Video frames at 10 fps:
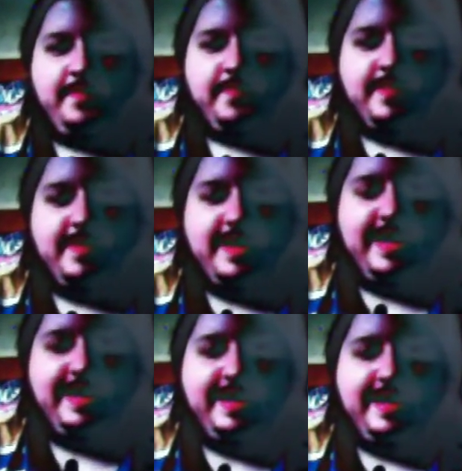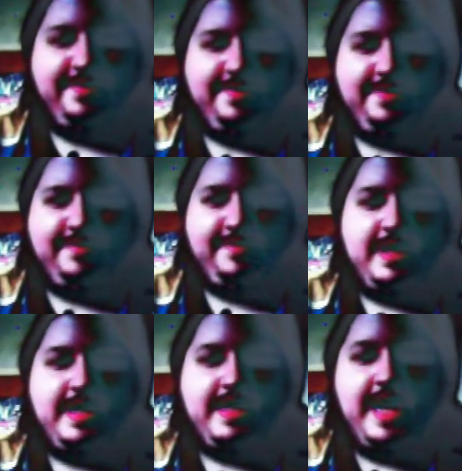This
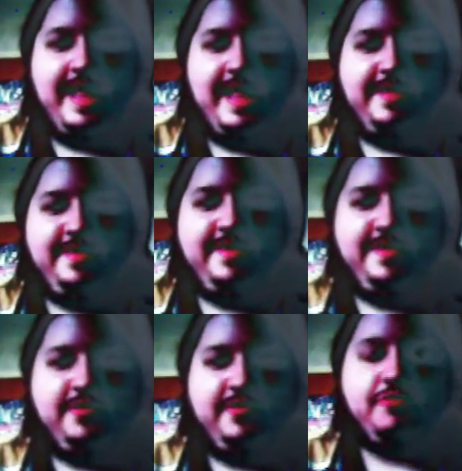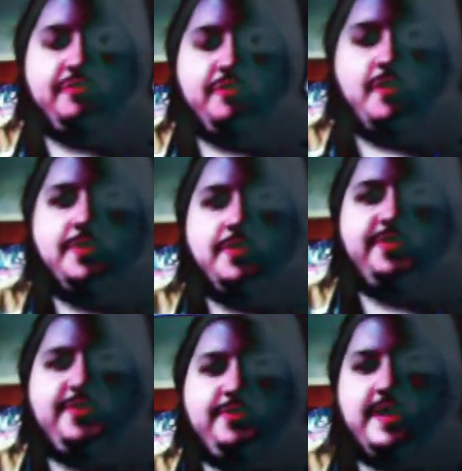is gross with
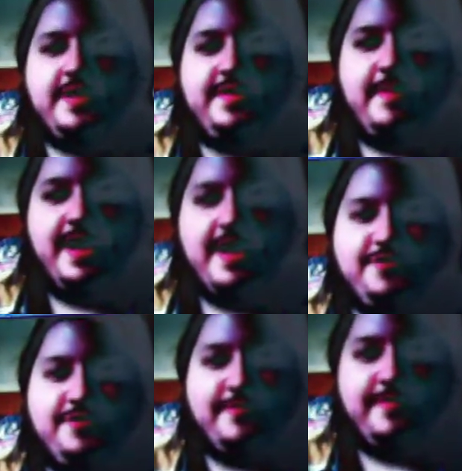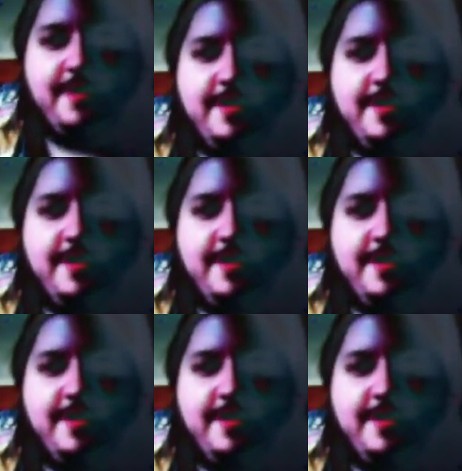Maelstrom Reverse.